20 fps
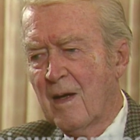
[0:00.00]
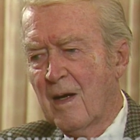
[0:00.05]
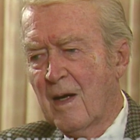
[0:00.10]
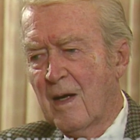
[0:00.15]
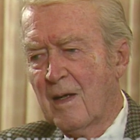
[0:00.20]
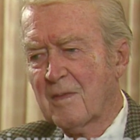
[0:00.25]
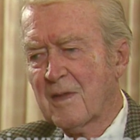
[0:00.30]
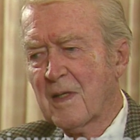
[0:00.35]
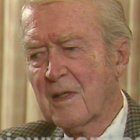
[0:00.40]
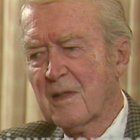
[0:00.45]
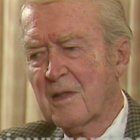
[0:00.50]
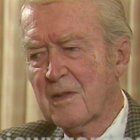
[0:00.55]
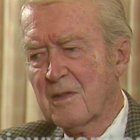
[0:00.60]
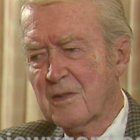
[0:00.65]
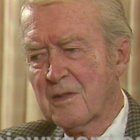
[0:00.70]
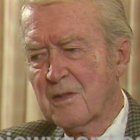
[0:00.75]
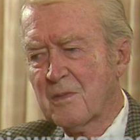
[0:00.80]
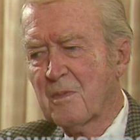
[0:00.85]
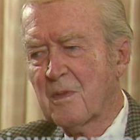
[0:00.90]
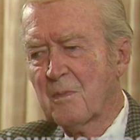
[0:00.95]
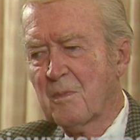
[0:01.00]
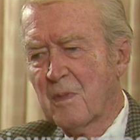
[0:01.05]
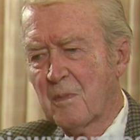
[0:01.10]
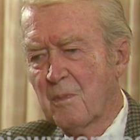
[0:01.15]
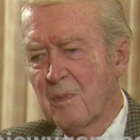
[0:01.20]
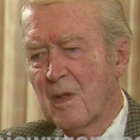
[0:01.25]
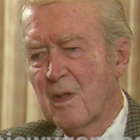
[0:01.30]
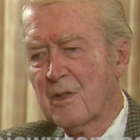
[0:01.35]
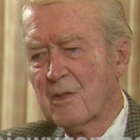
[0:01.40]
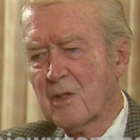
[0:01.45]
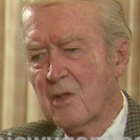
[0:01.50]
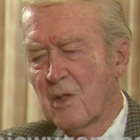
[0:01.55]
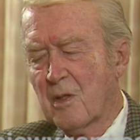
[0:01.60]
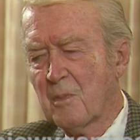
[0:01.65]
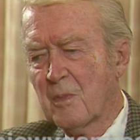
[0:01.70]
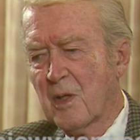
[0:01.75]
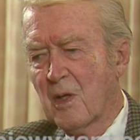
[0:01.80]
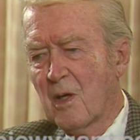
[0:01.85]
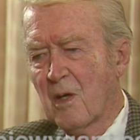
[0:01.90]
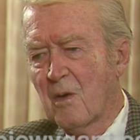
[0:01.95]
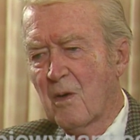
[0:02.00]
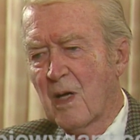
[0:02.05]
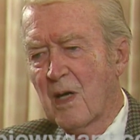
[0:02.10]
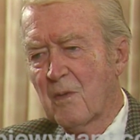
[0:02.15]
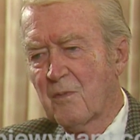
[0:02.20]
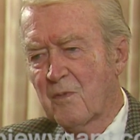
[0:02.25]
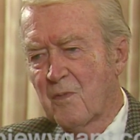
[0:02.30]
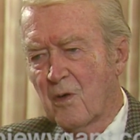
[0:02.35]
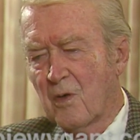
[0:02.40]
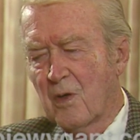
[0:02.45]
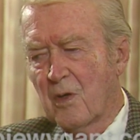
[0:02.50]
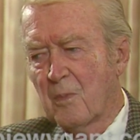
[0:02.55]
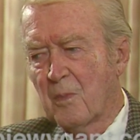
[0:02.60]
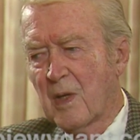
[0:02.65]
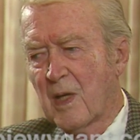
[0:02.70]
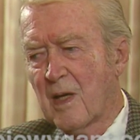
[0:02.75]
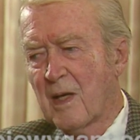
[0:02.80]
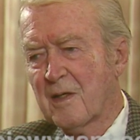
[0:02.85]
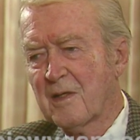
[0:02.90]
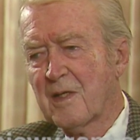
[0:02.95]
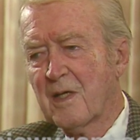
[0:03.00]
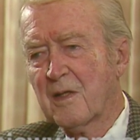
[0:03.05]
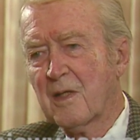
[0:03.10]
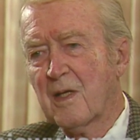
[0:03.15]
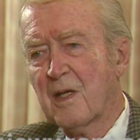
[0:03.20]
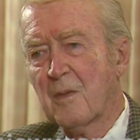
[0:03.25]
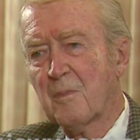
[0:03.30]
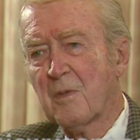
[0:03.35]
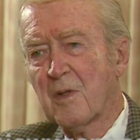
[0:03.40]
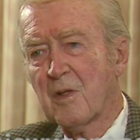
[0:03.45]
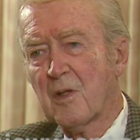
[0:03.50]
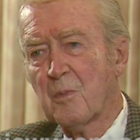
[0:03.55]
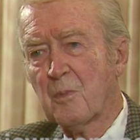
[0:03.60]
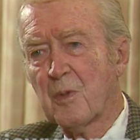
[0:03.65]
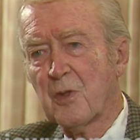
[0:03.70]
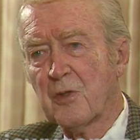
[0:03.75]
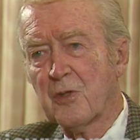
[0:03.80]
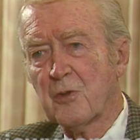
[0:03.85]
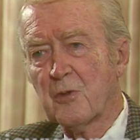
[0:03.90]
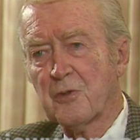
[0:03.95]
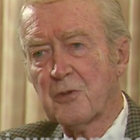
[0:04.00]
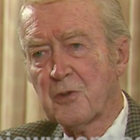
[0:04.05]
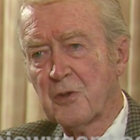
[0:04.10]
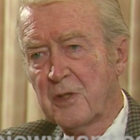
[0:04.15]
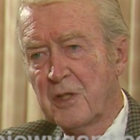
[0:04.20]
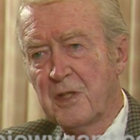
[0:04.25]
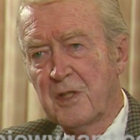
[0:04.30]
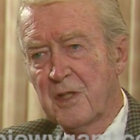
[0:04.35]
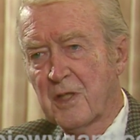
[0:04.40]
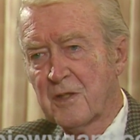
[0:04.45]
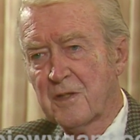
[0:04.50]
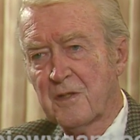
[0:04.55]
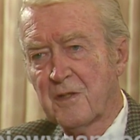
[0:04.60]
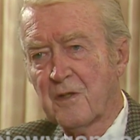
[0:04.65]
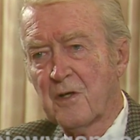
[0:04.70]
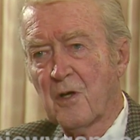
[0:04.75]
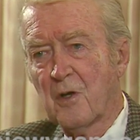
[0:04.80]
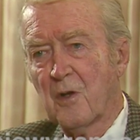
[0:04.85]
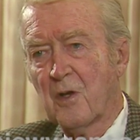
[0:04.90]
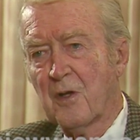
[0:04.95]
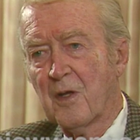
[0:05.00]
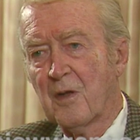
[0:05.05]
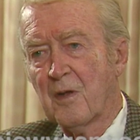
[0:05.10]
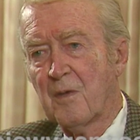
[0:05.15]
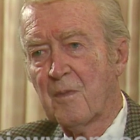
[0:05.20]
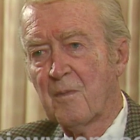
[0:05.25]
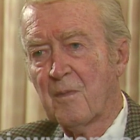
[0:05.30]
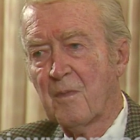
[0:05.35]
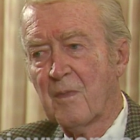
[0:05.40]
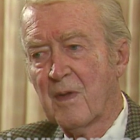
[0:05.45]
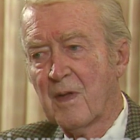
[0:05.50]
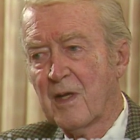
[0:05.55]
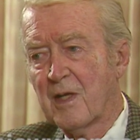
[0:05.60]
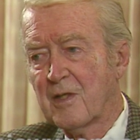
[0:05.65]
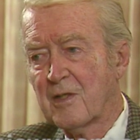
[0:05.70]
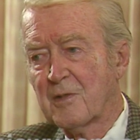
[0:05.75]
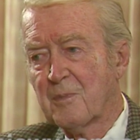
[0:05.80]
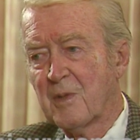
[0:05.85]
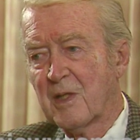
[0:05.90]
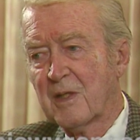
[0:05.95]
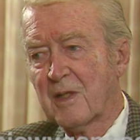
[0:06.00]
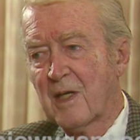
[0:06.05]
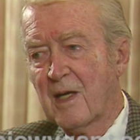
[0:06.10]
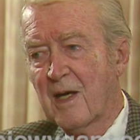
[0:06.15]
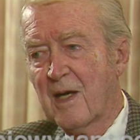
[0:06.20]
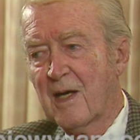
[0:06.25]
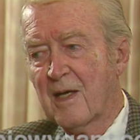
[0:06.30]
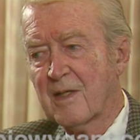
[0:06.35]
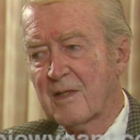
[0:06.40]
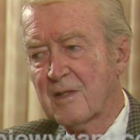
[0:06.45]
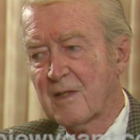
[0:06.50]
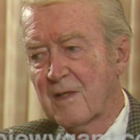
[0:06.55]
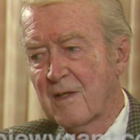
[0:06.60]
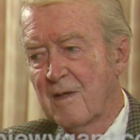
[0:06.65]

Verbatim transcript: I think this part's going to be all right for you, but I'll take you up to the producer. He doesn't know that, that it's been cast.